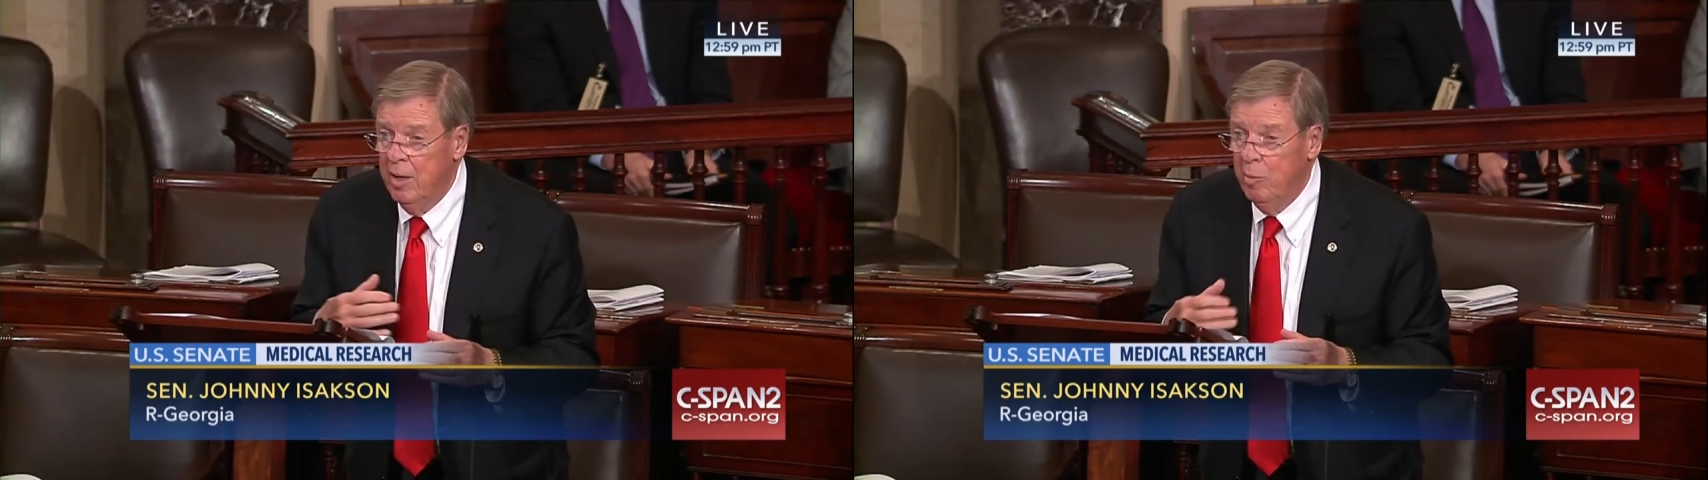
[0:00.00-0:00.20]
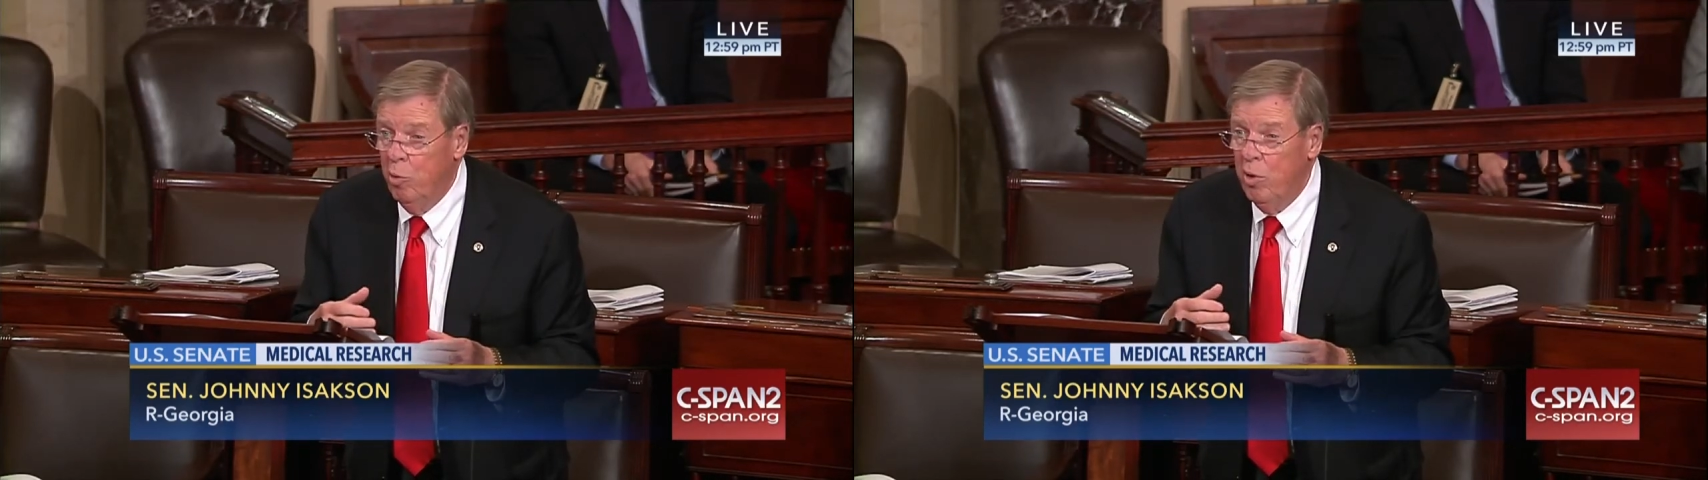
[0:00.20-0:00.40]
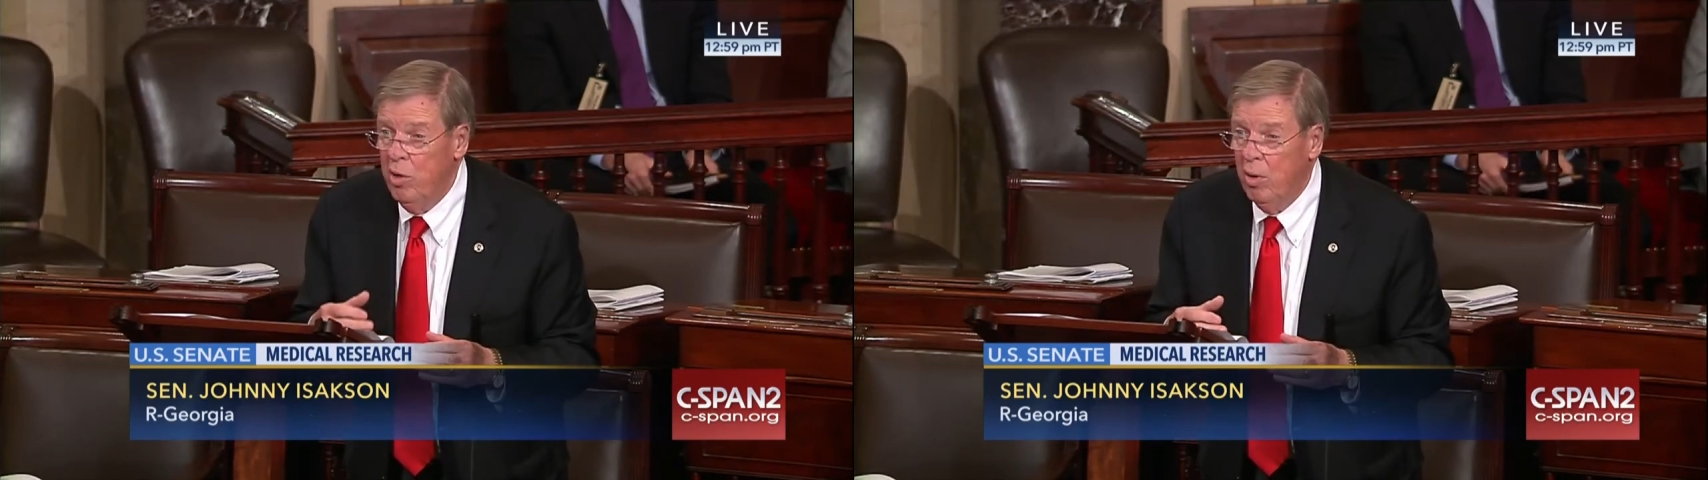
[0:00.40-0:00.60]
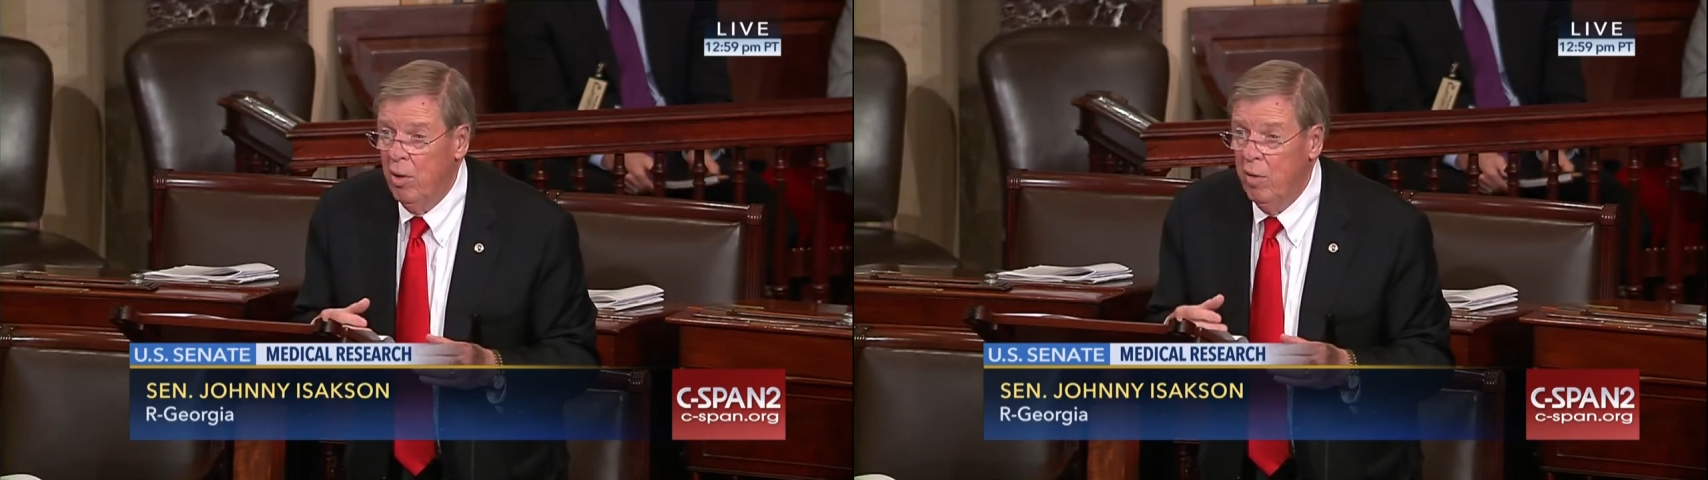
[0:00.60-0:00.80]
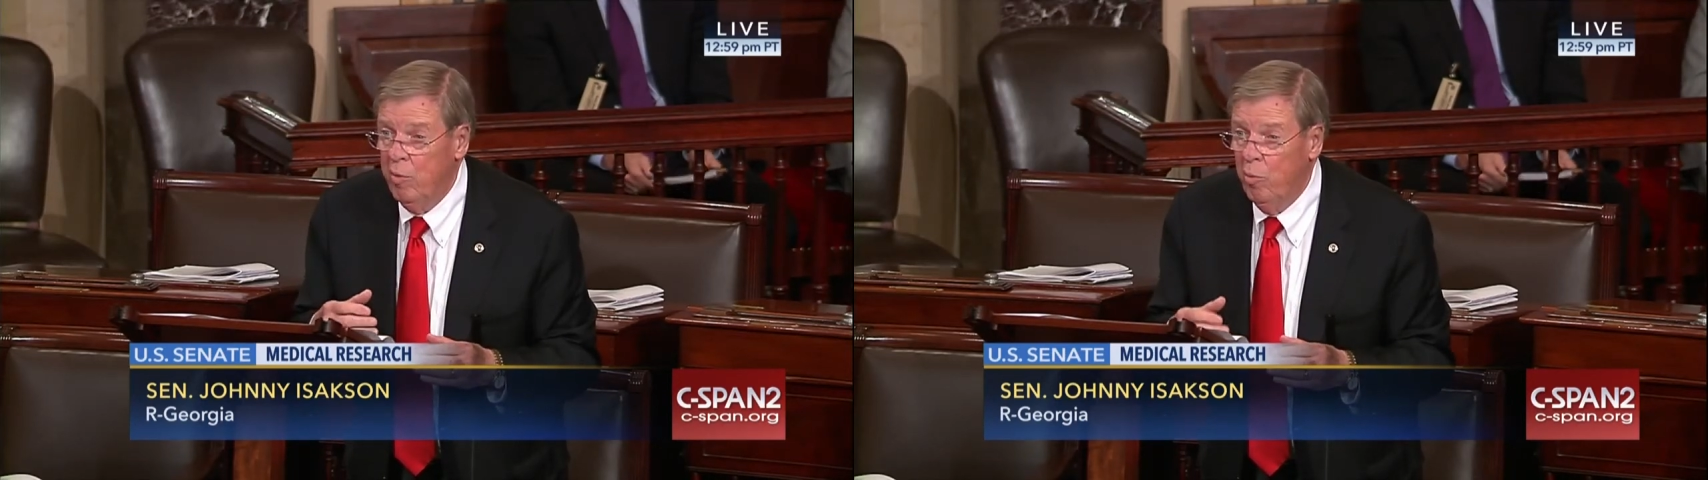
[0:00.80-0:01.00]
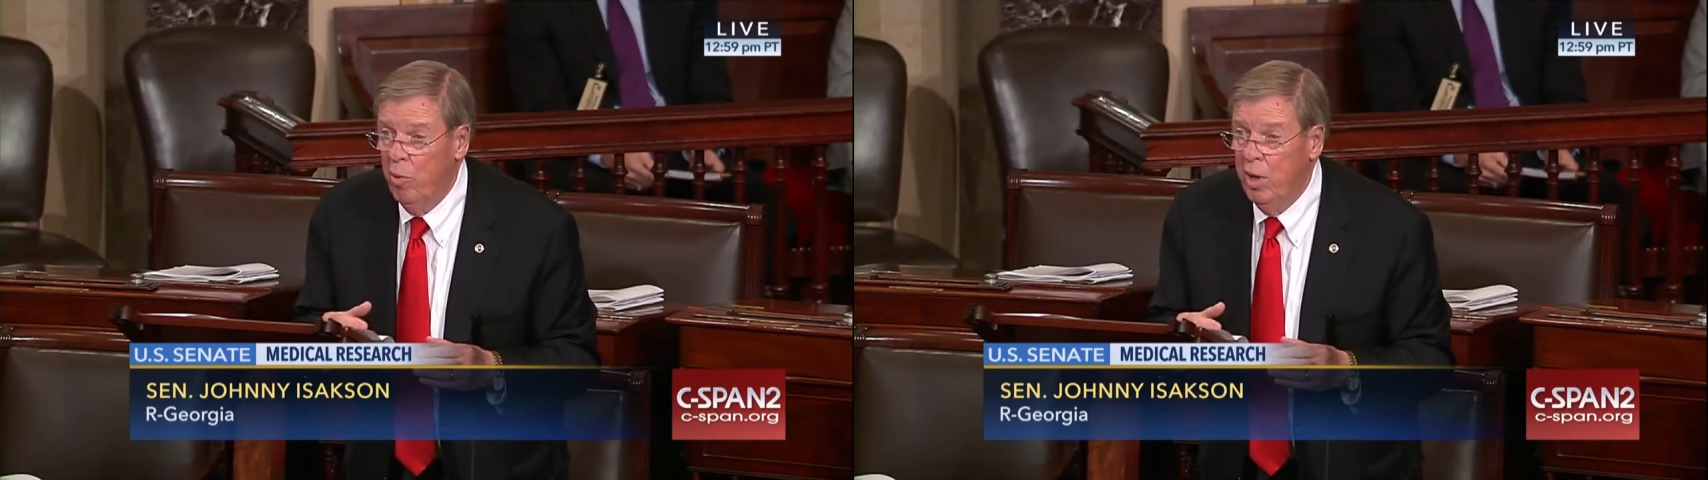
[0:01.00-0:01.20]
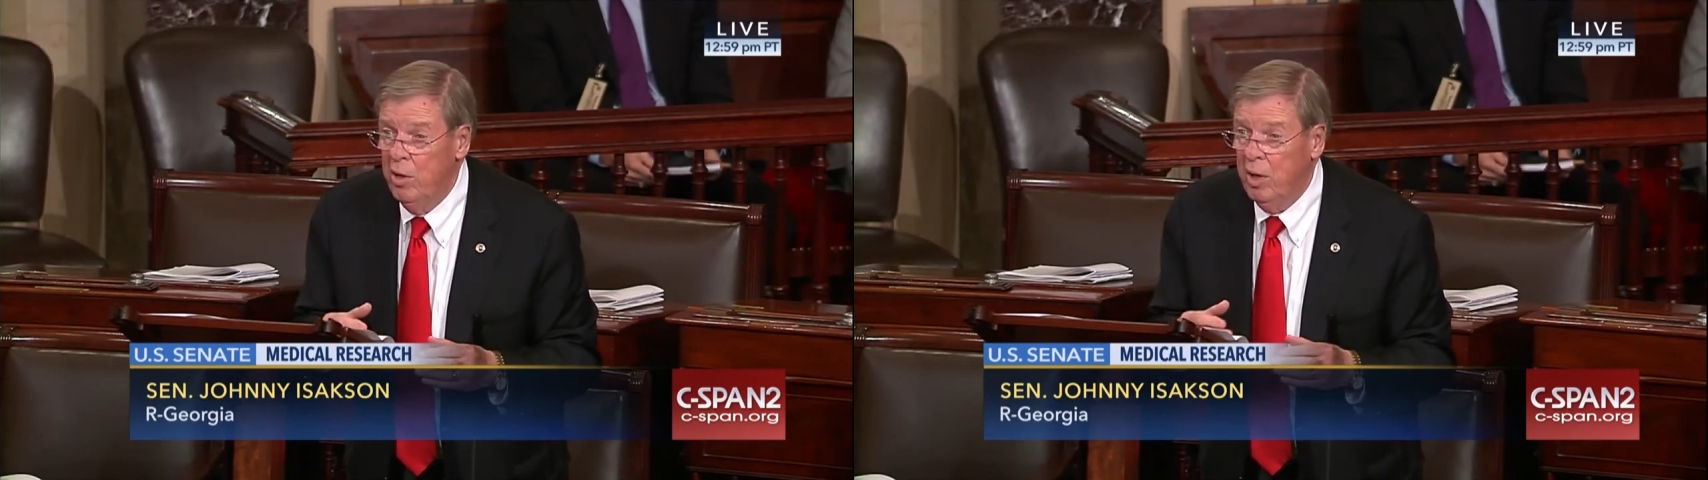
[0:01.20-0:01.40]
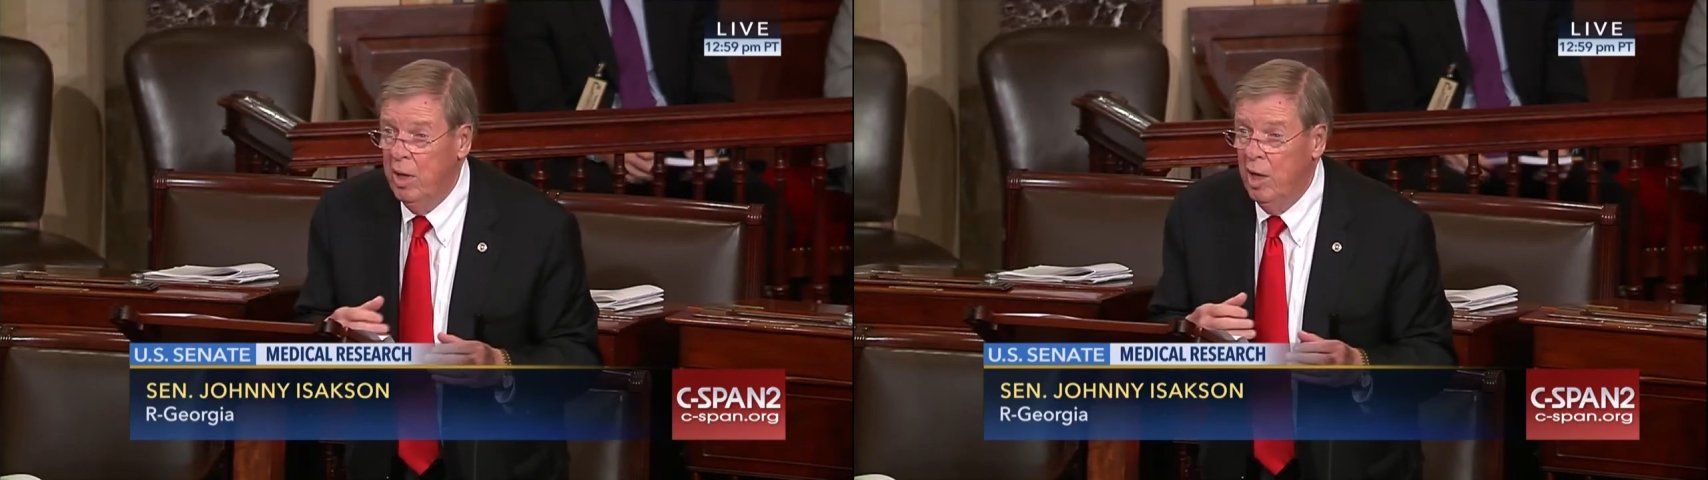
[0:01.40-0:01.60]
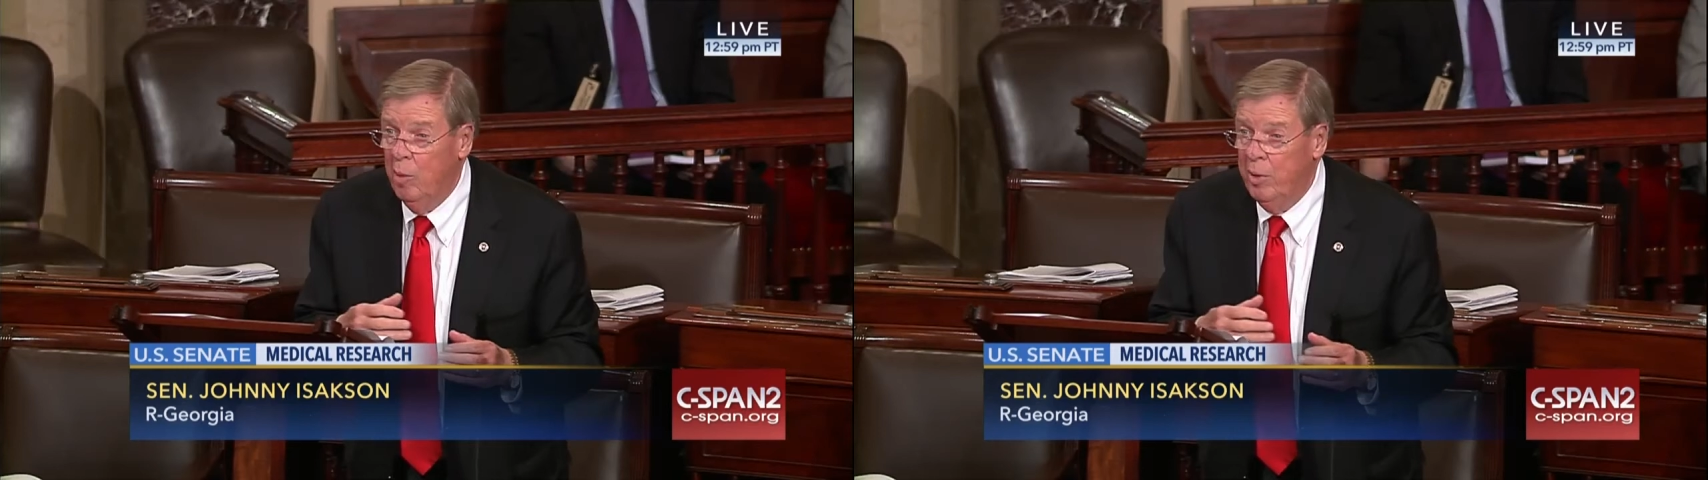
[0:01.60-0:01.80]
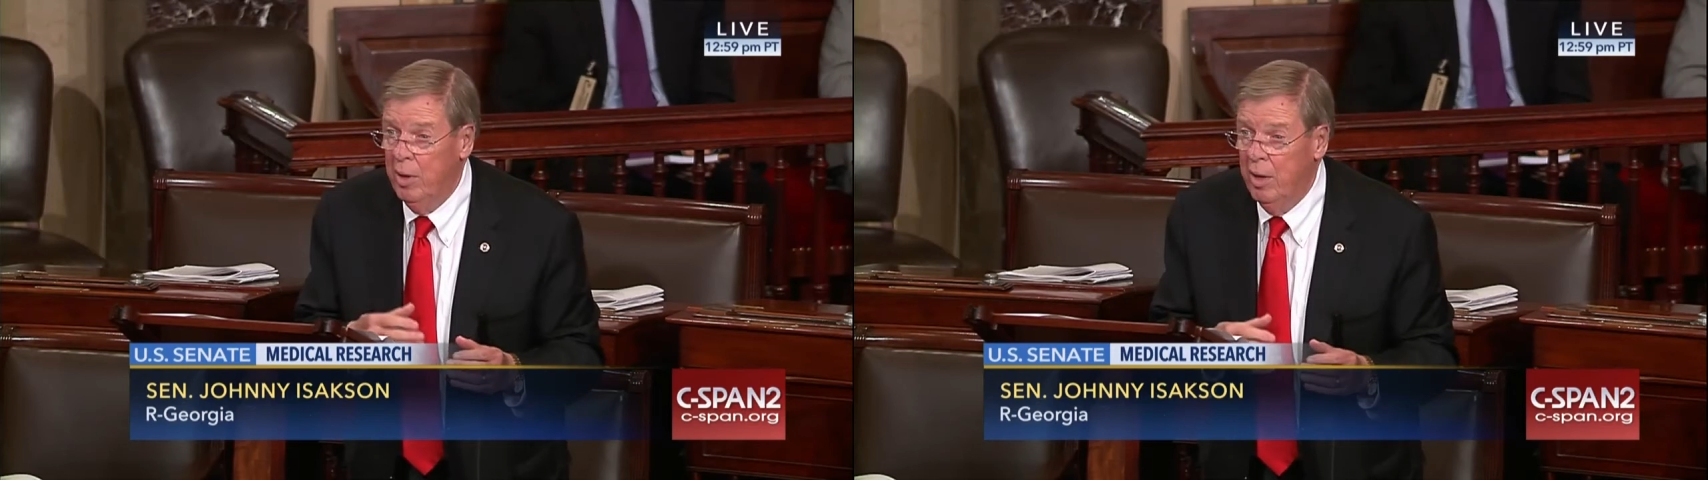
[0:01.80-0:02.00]
the more you learn from one, you can
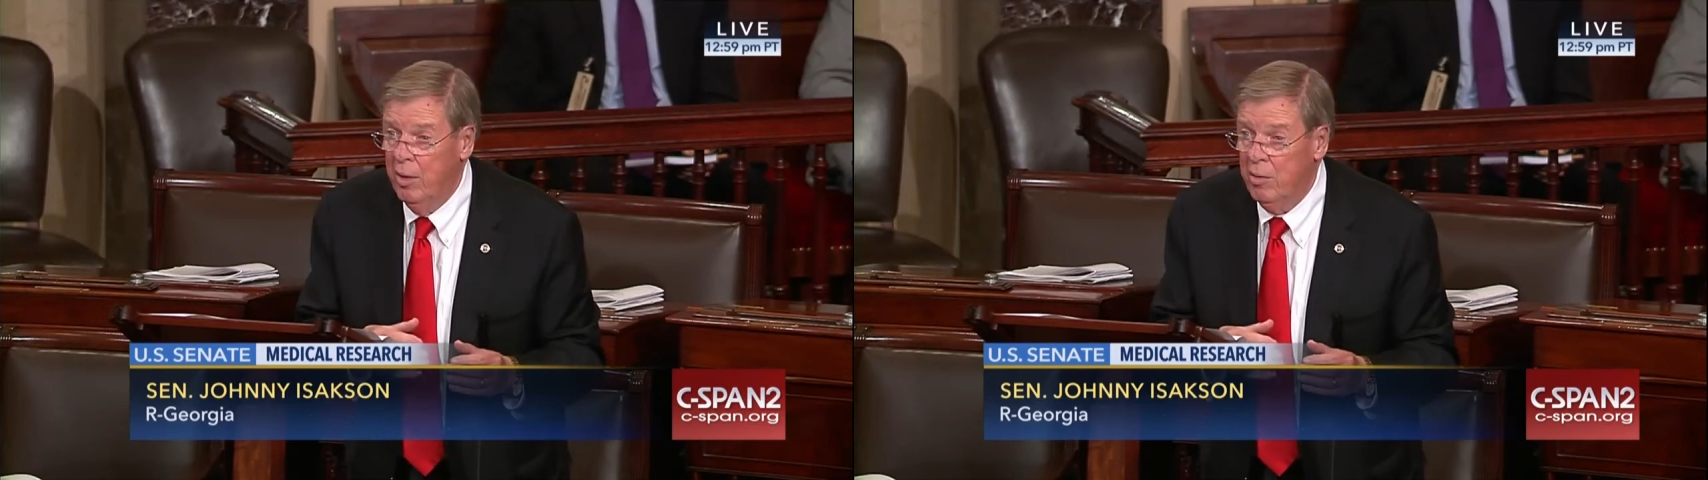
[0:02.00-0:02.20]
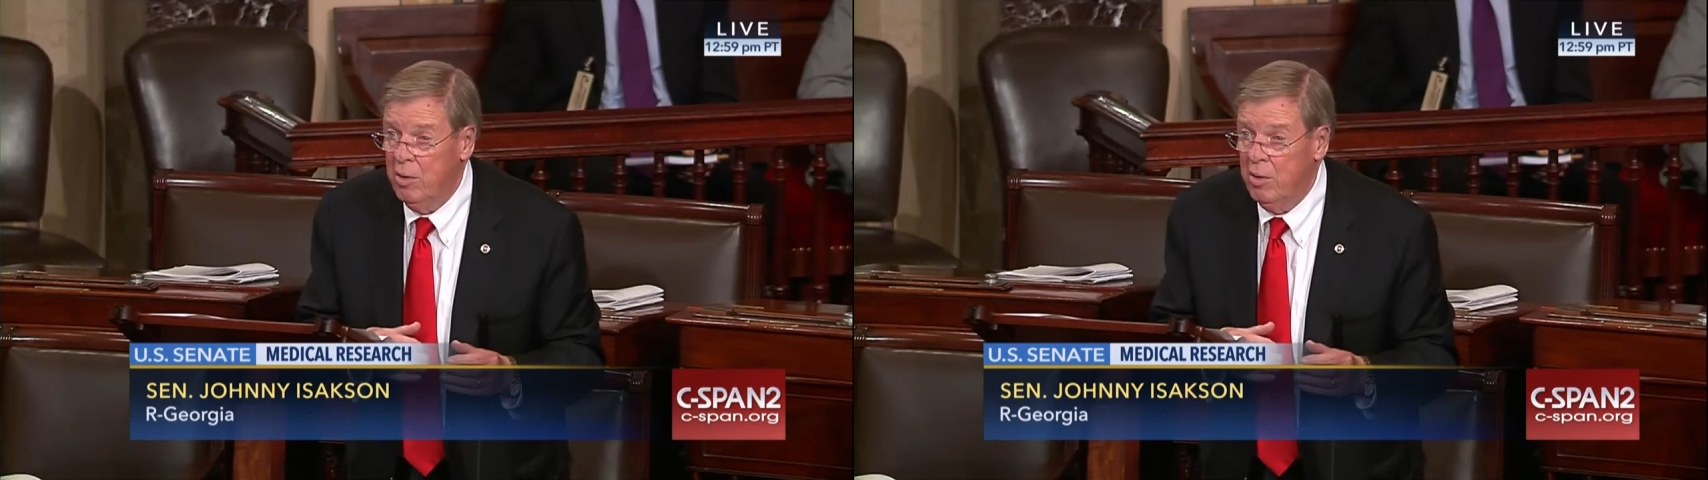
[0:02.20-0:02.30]
help in another.